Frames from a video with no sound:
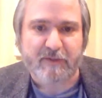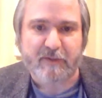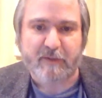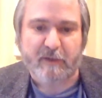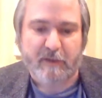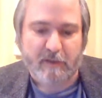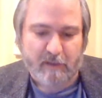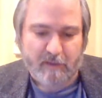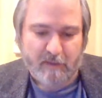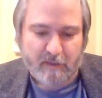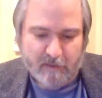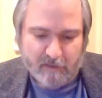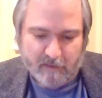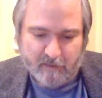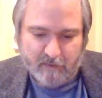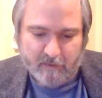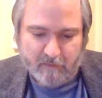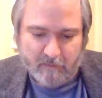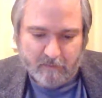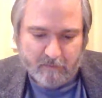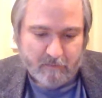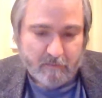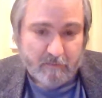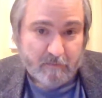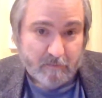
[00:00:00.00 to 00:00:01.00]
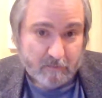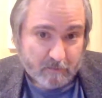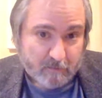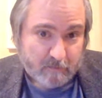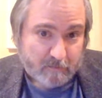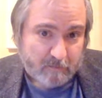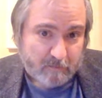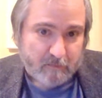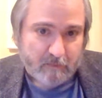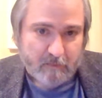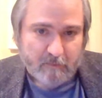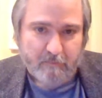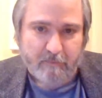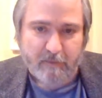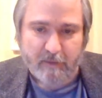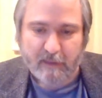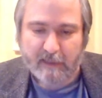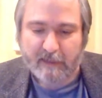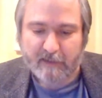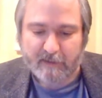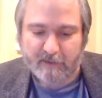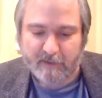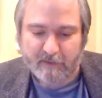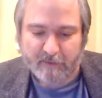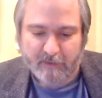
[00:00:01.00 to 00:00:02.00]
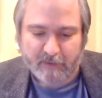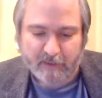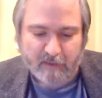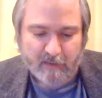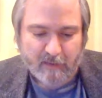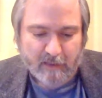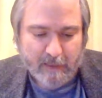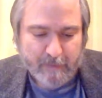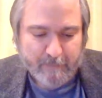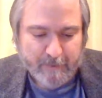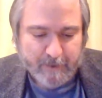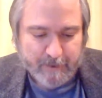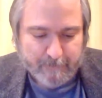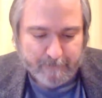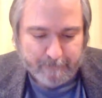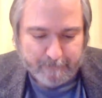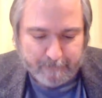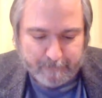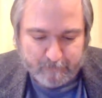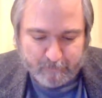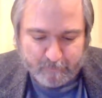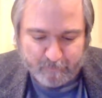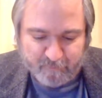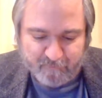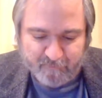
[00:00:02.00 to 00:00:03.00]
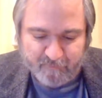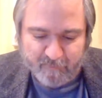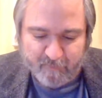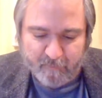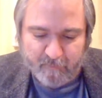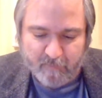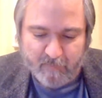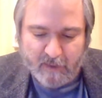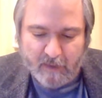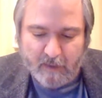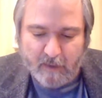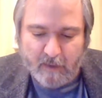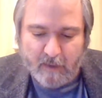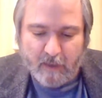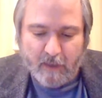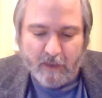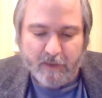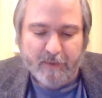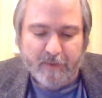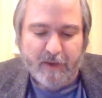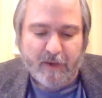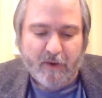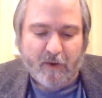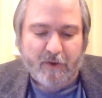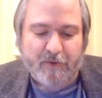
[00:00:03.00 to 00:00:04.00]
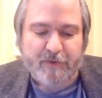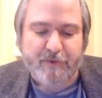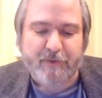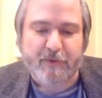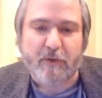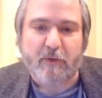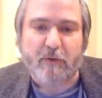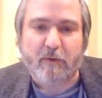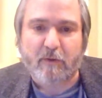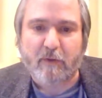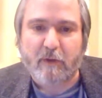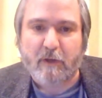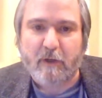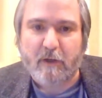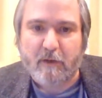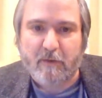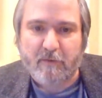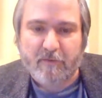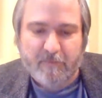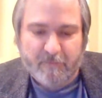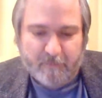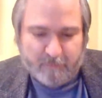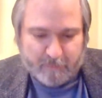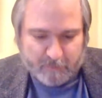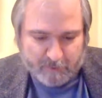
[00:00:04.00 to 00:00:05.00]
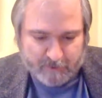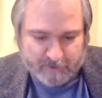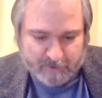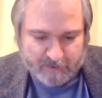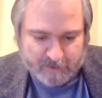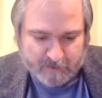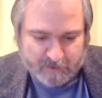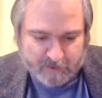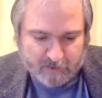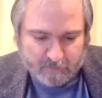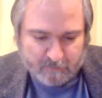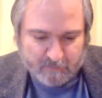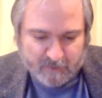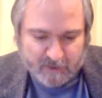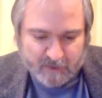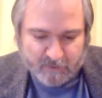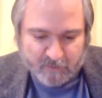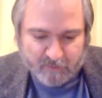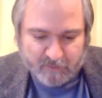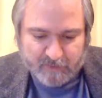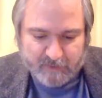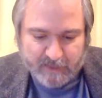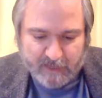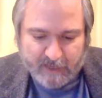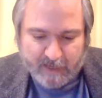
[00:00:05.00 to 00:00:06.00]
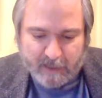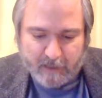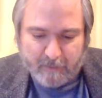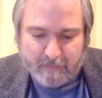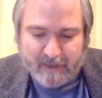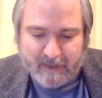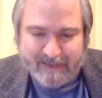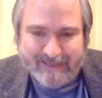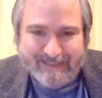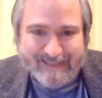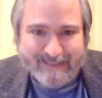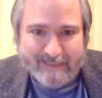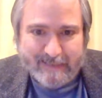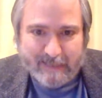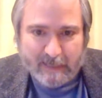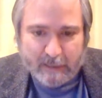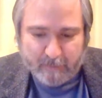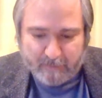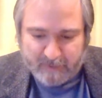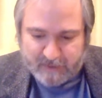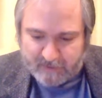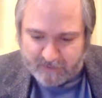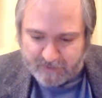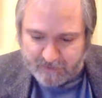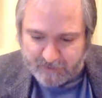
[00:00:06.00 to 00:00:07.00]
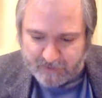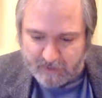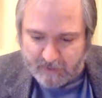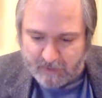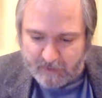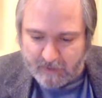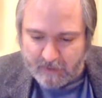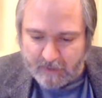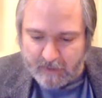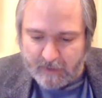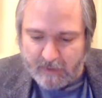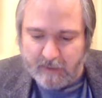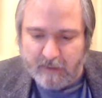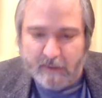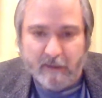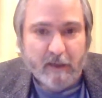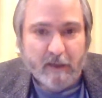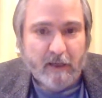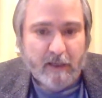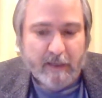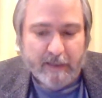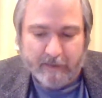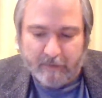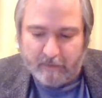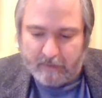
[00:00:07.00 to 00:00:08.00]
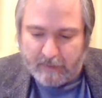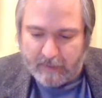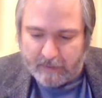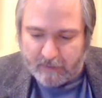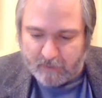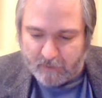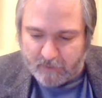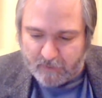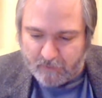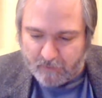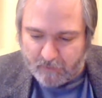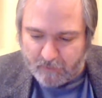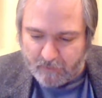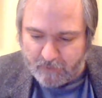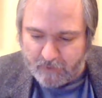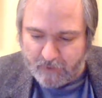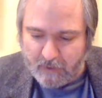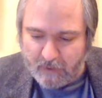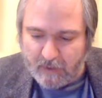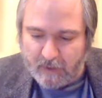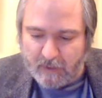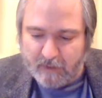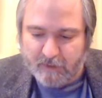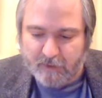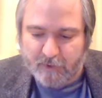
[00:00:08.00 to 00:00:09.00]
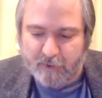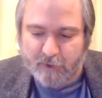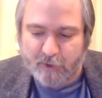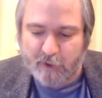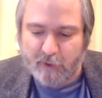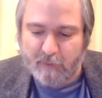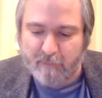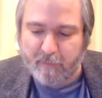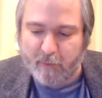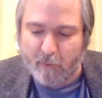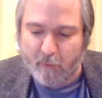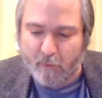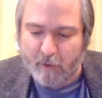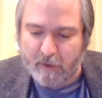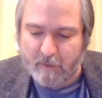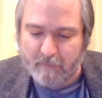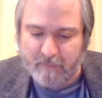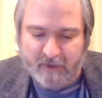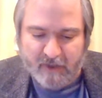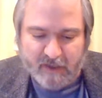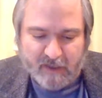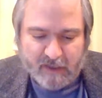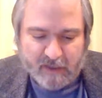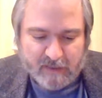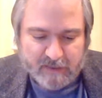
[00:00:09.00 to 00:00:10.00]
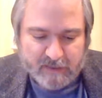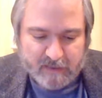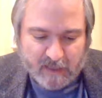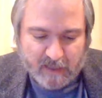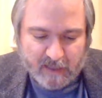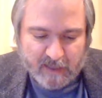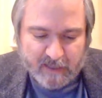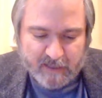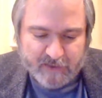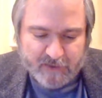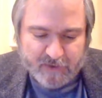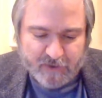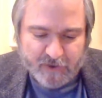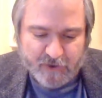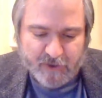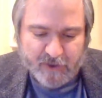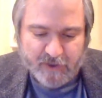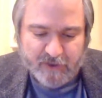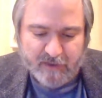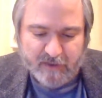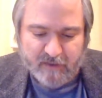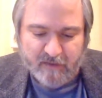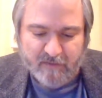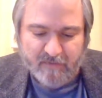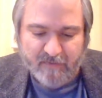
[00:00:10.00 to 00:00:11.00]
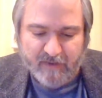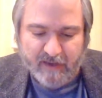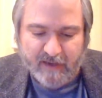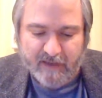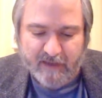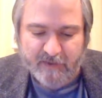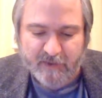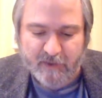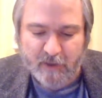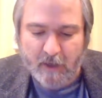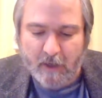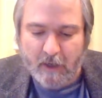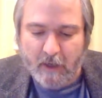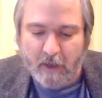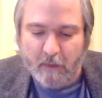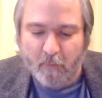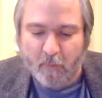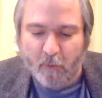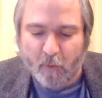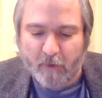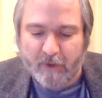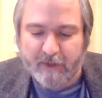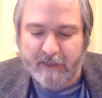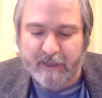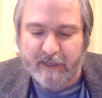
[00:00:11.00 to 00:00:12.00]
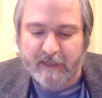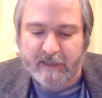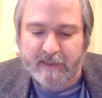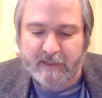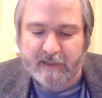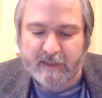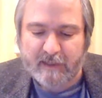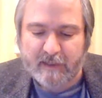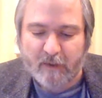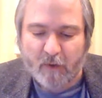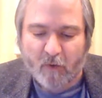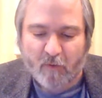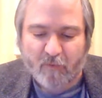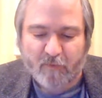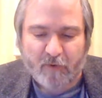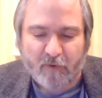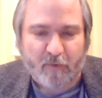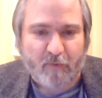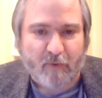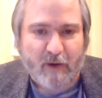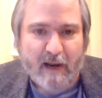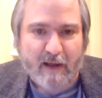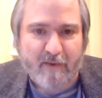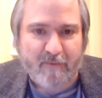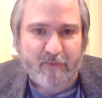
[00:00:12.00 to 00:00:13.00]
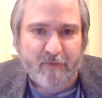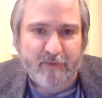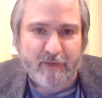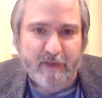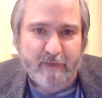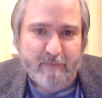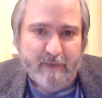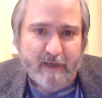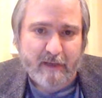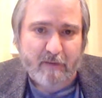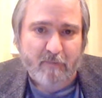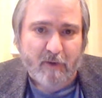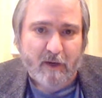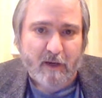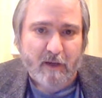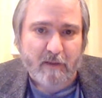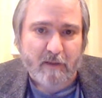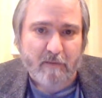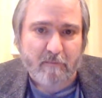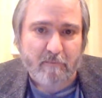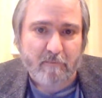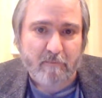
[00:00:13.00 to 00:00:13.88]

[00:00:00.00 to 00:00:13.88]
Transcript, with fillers: in the, the, the planetary climate. They also uh, put into the model data about sediments in high latitudes. This is important because ice sheets advance more easily over gravel than bedrock.